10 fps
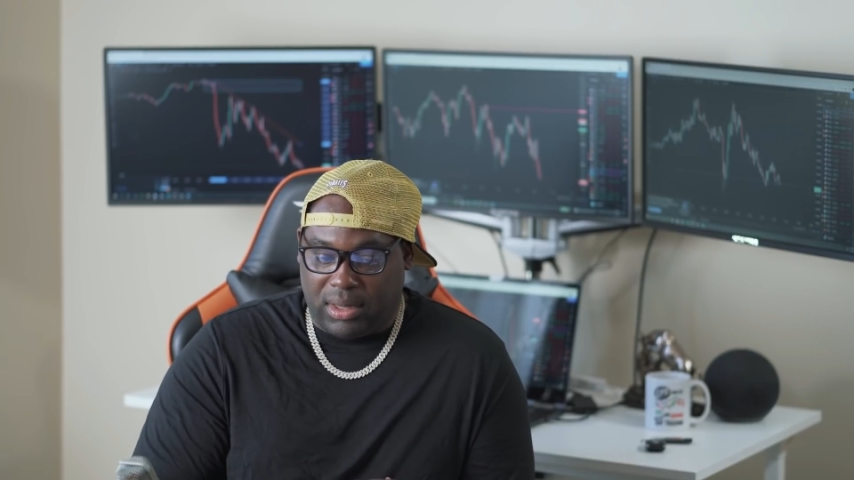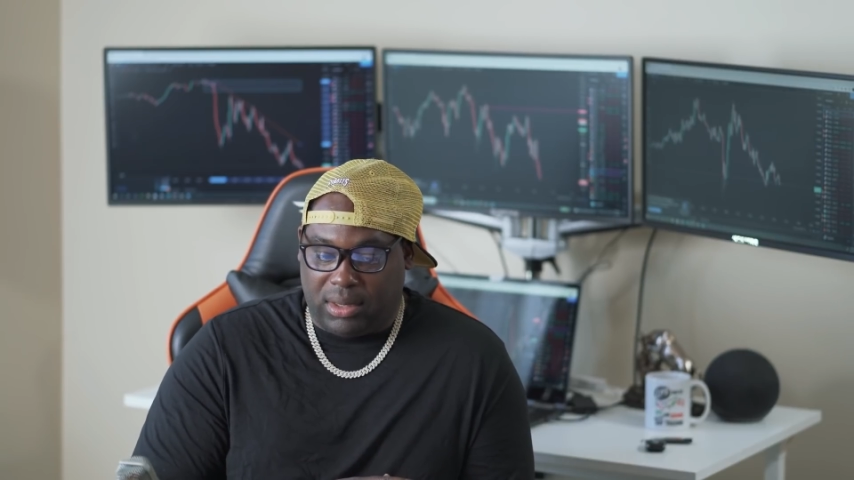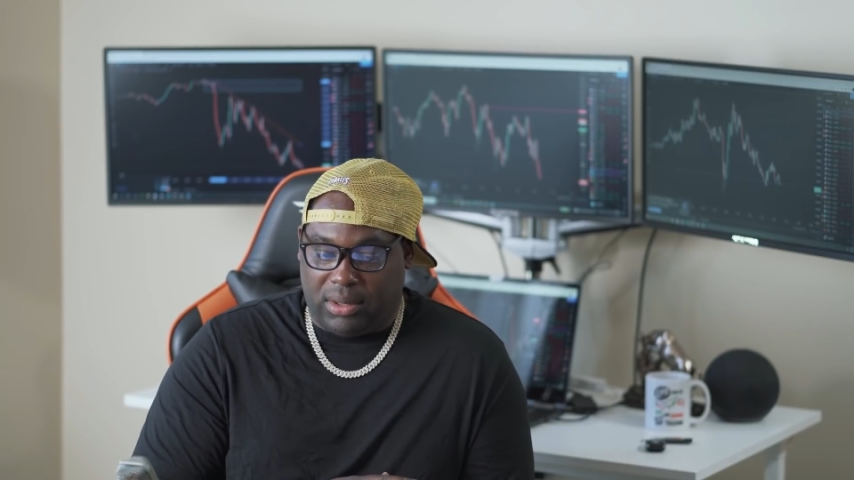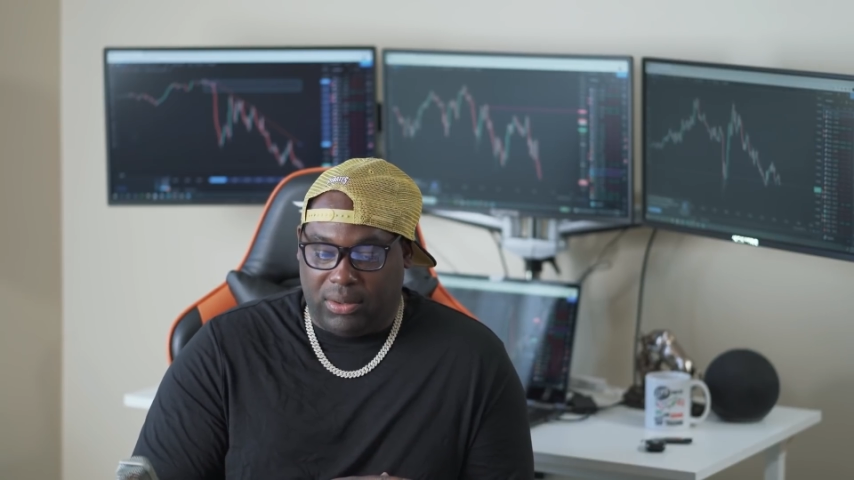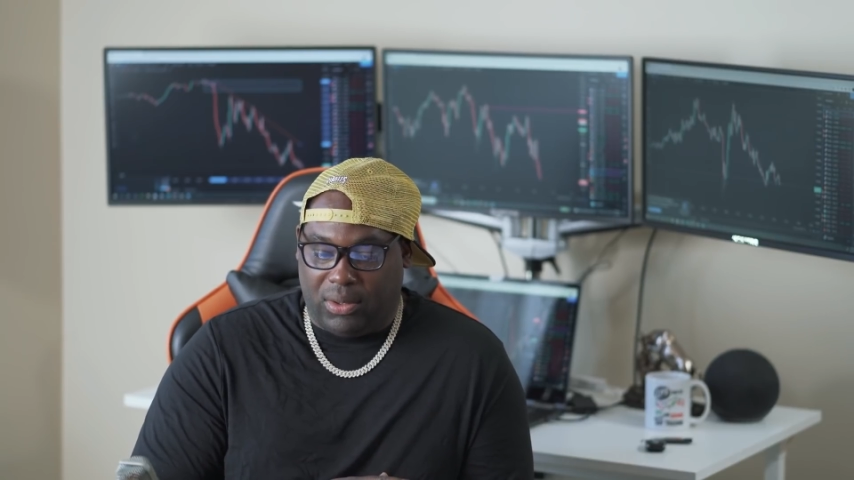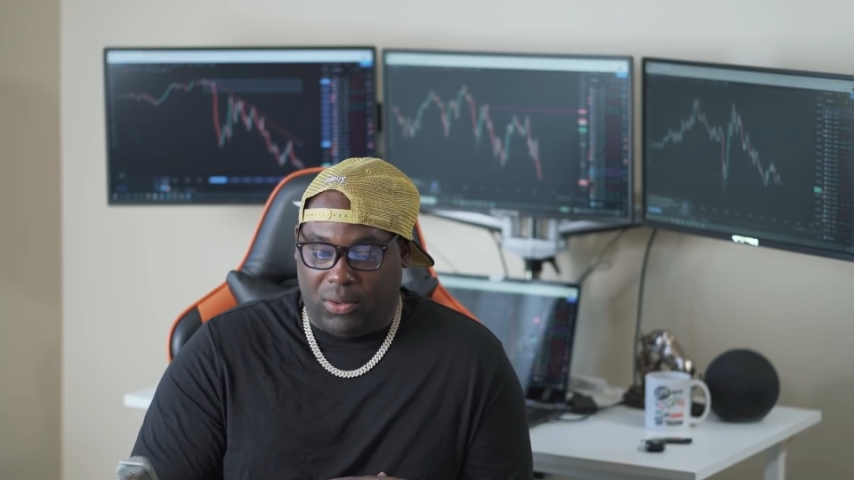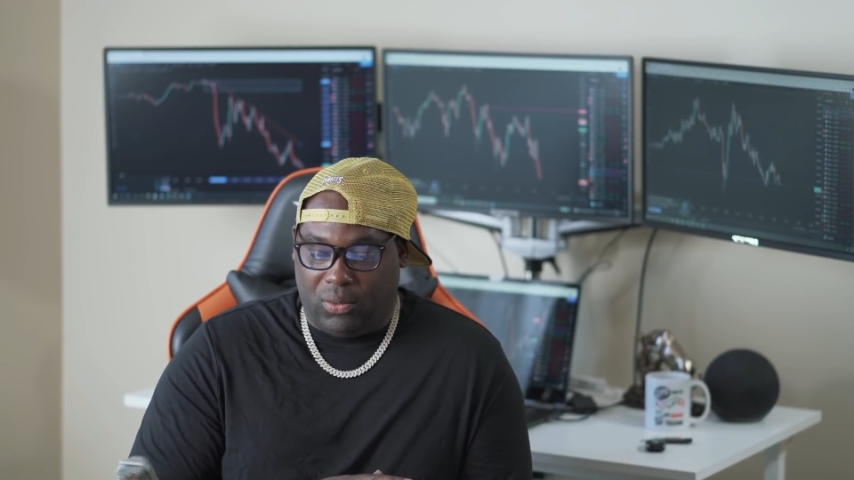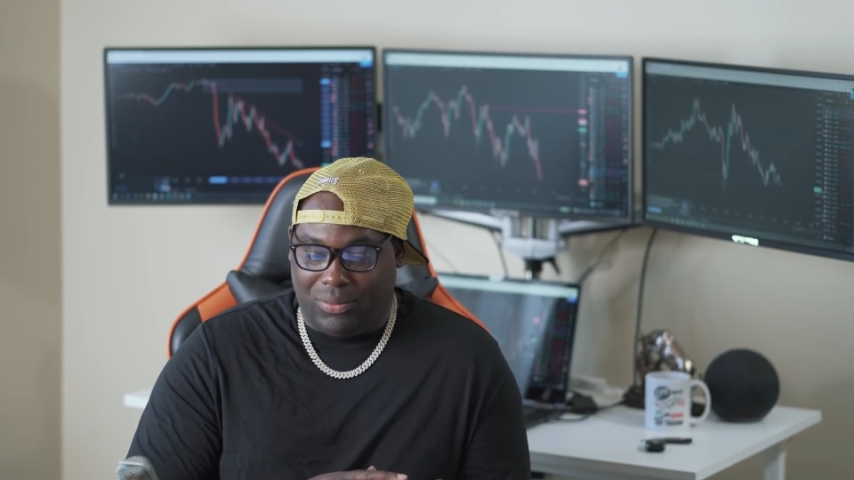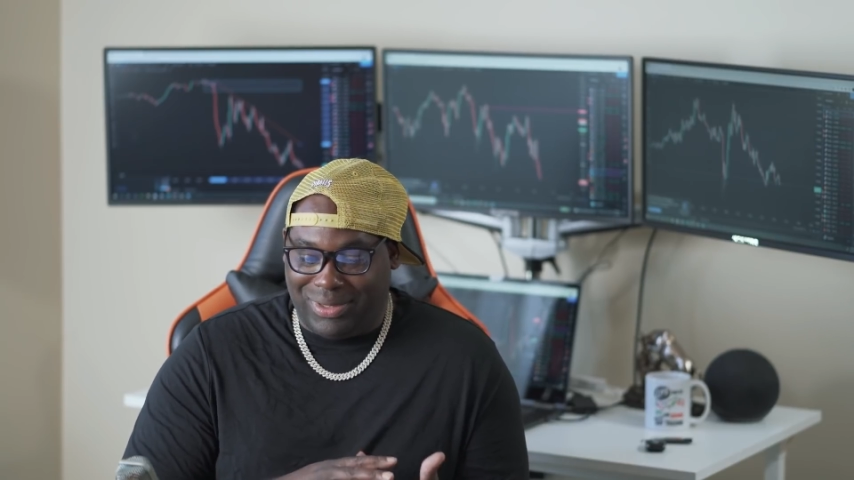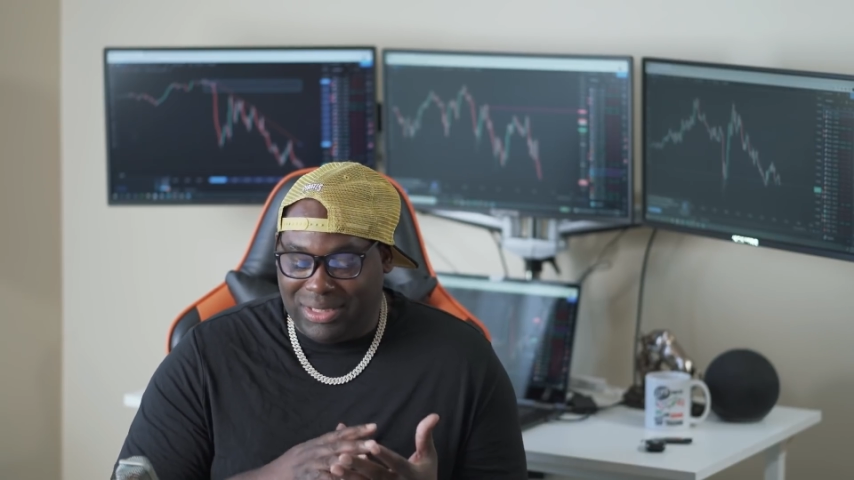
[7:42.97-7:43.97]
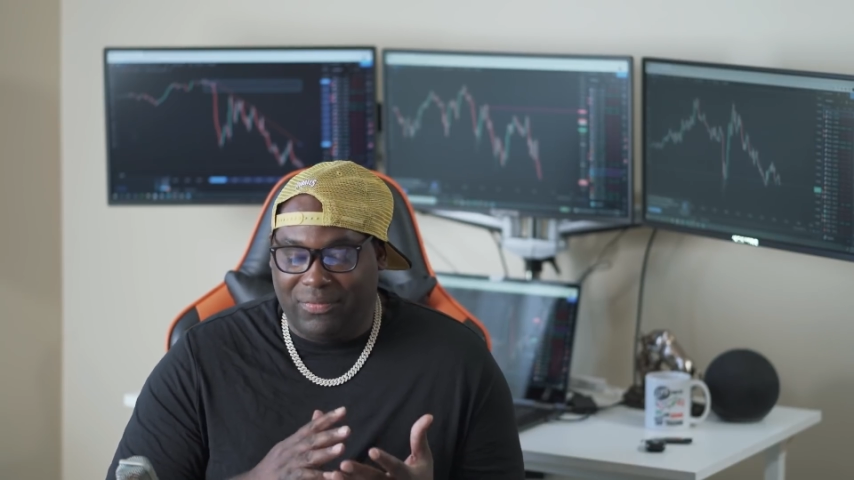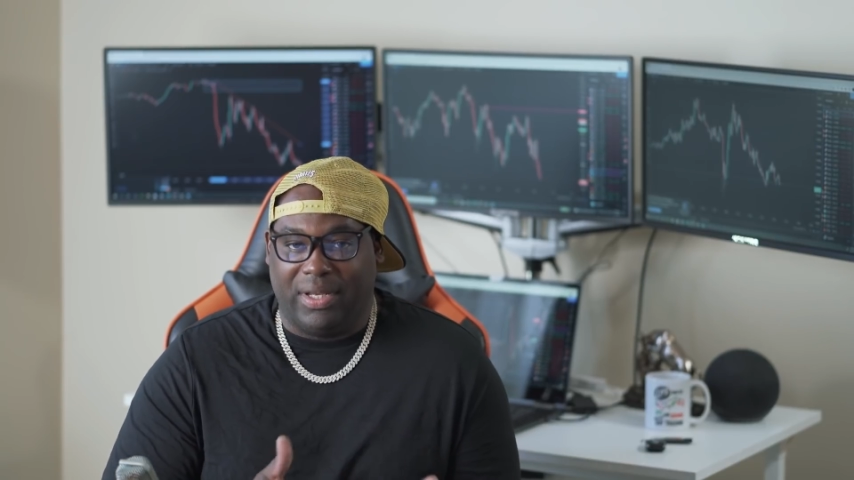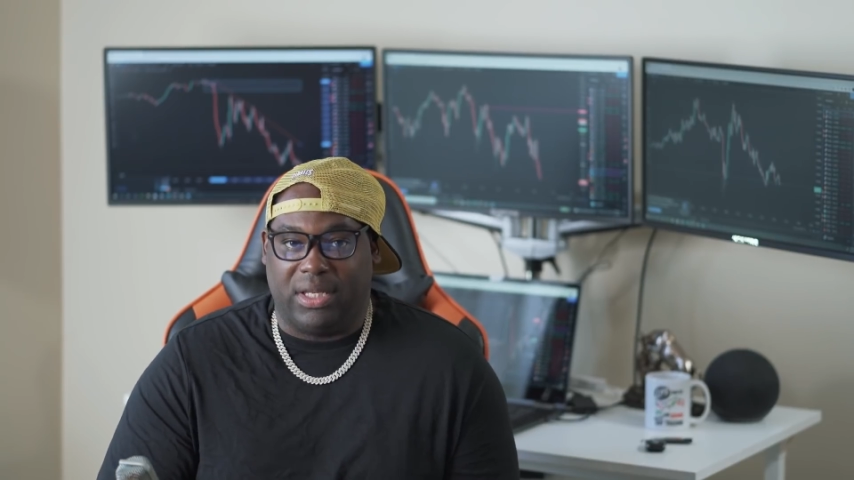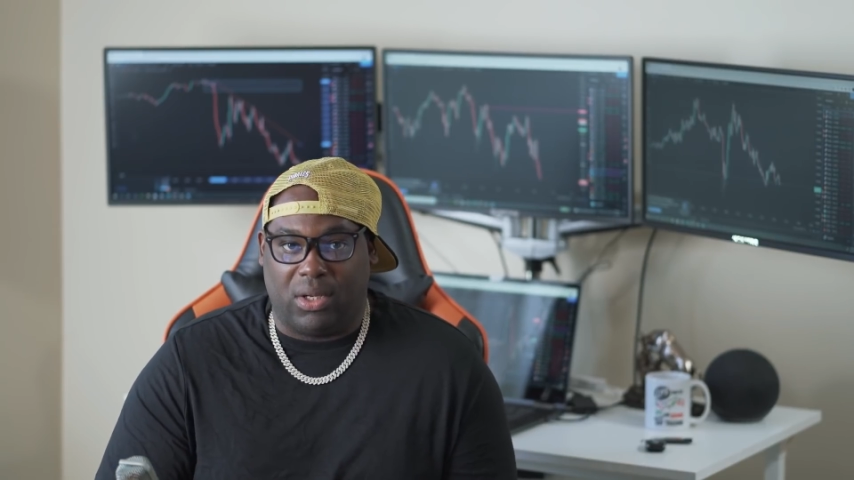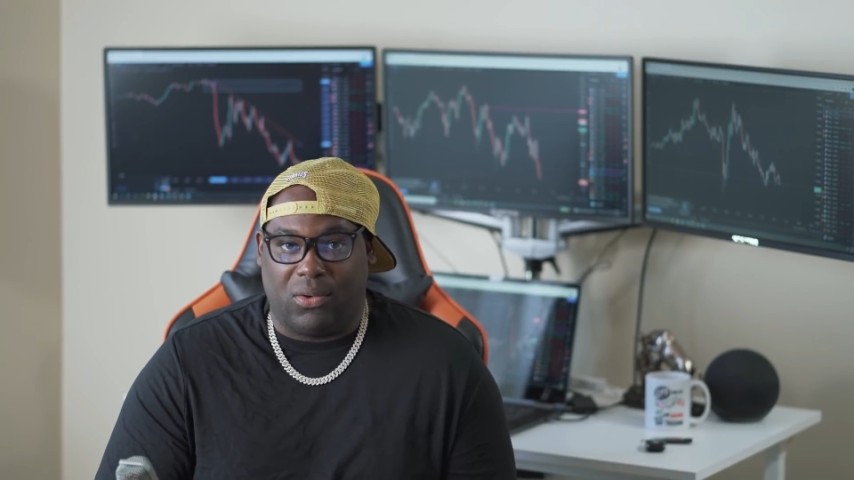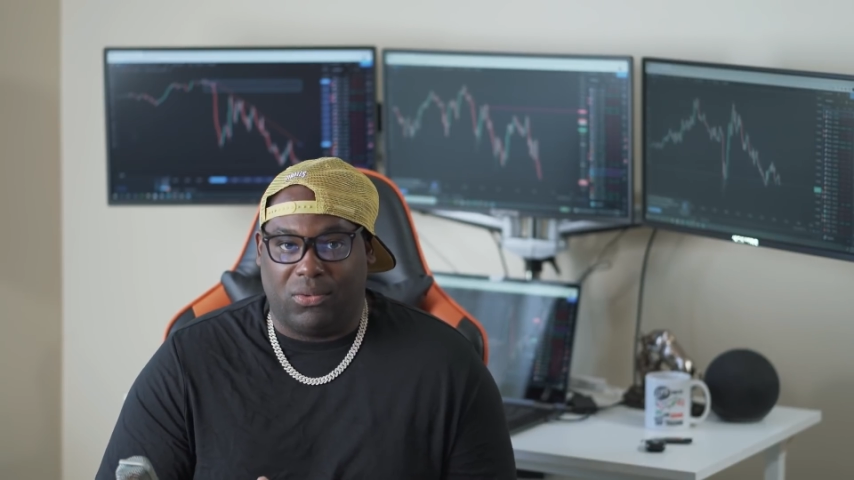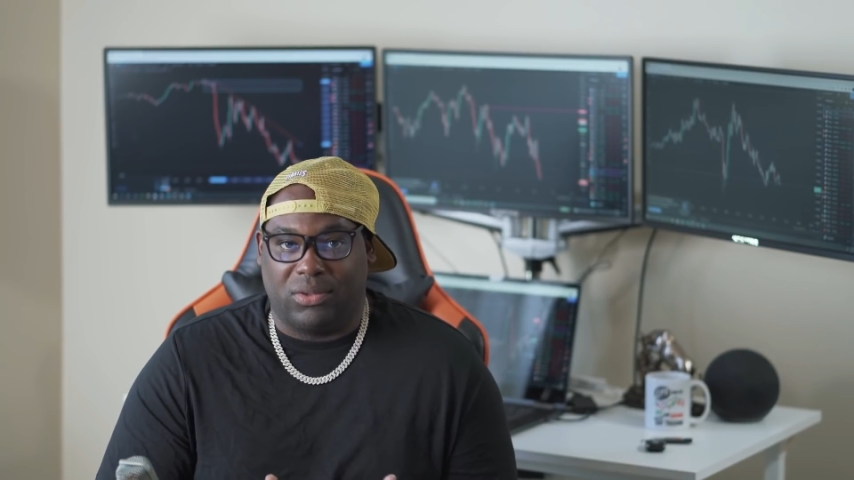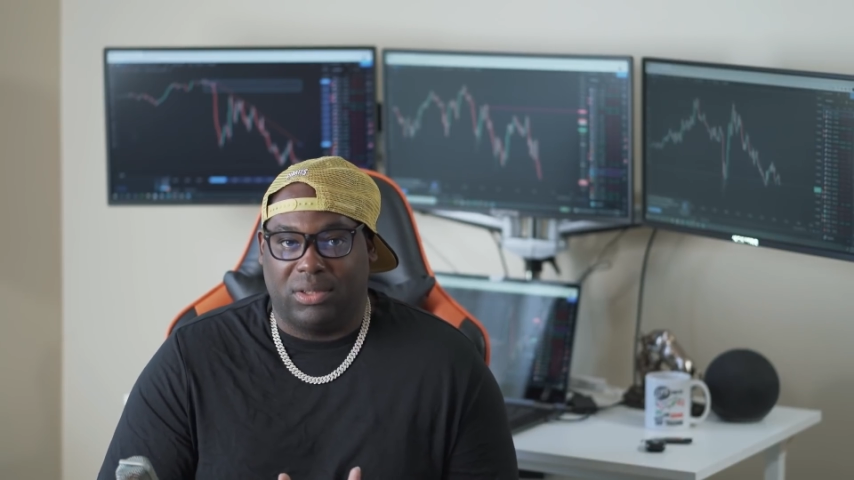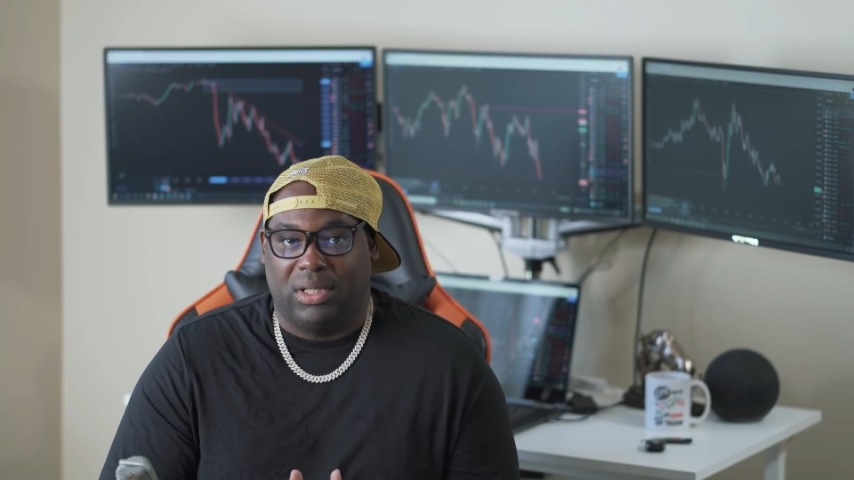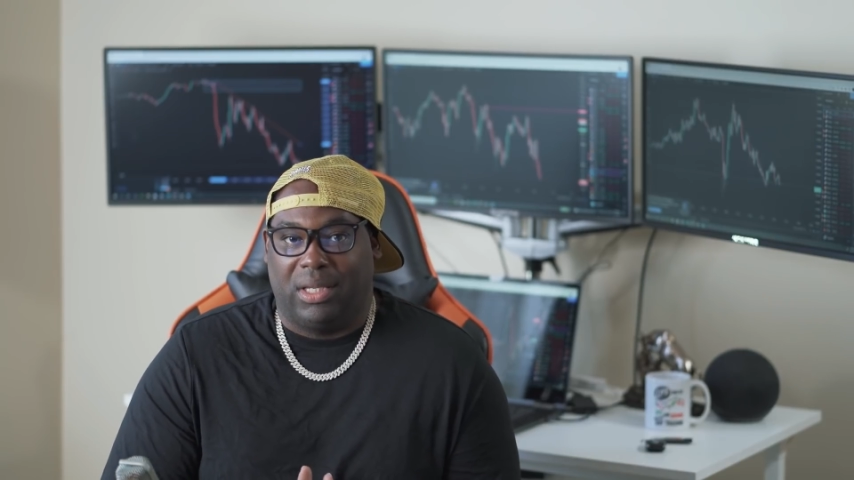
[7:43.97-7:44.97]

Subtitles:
these videos